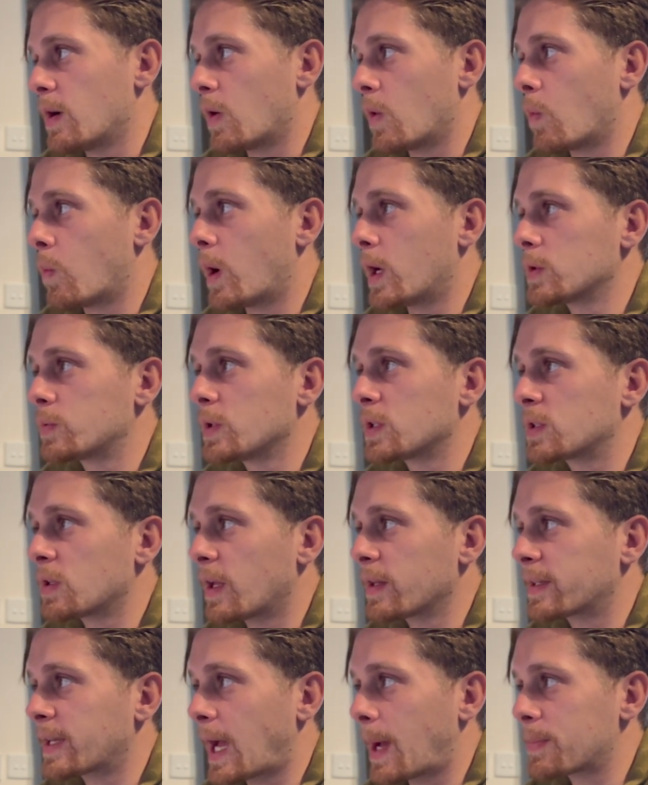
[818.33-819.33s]
once we
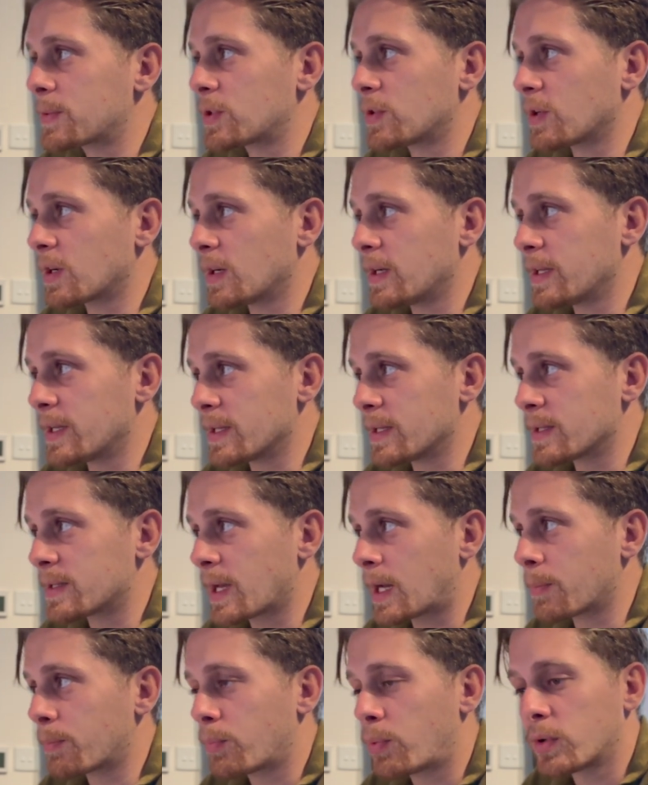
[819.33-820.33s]
start capturing leads
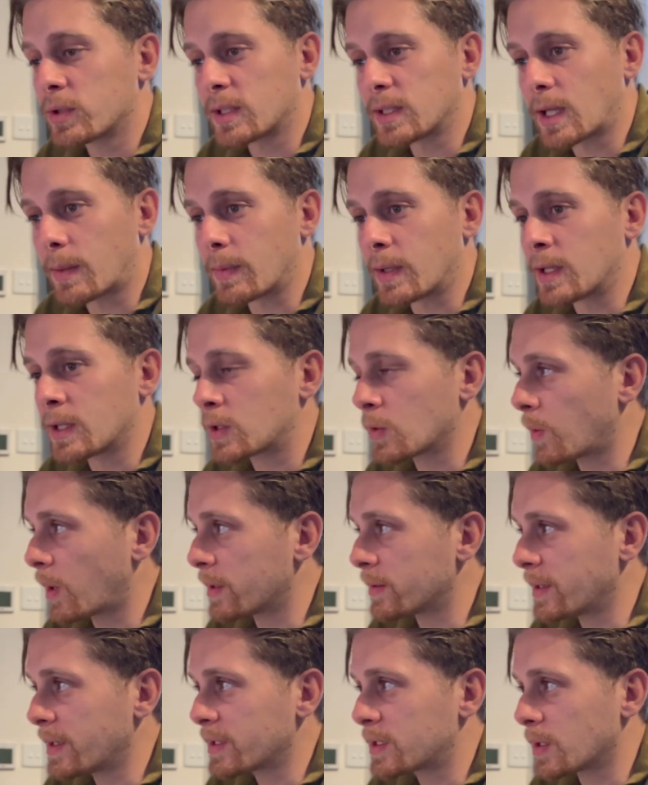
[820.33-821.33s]
and putting them into our
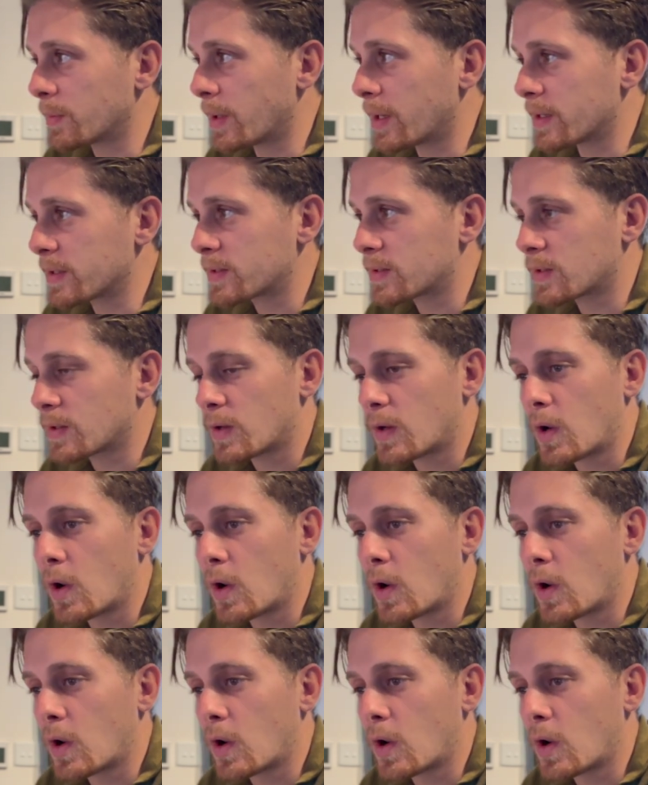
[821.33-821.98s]
database,